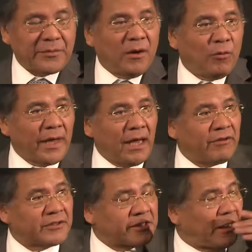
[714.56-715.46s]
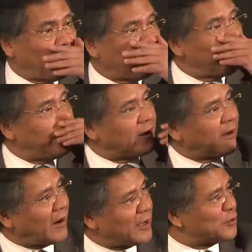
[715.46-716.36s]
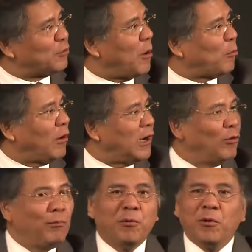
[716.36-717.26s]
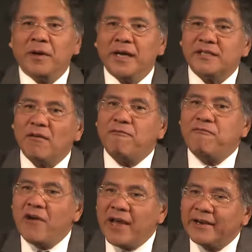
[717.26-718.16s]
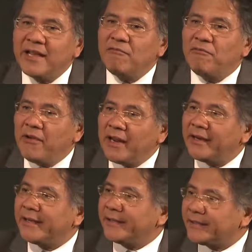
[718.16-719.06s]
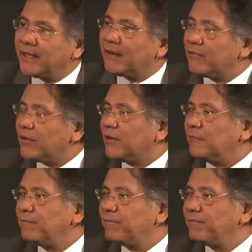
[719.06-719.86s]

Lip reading: We have a river that runs through our Kuala Lumpur. It's a very, very dirty river.